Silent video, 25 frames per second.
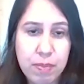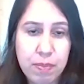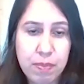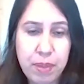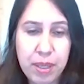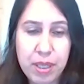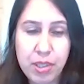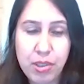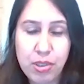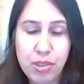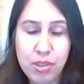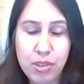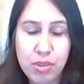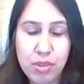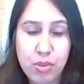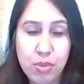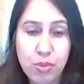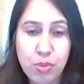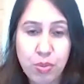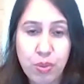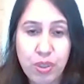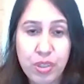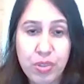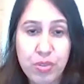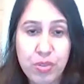patients
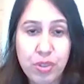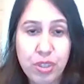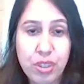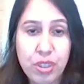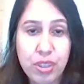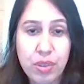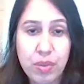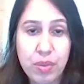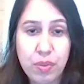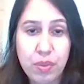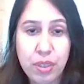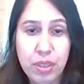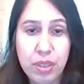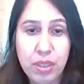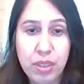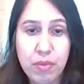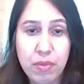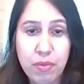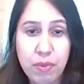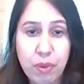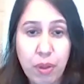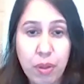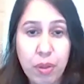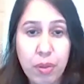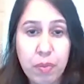who were treated with
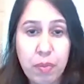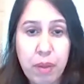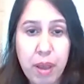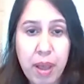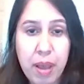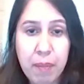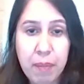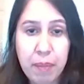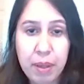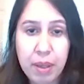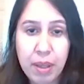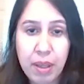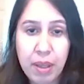nivolumab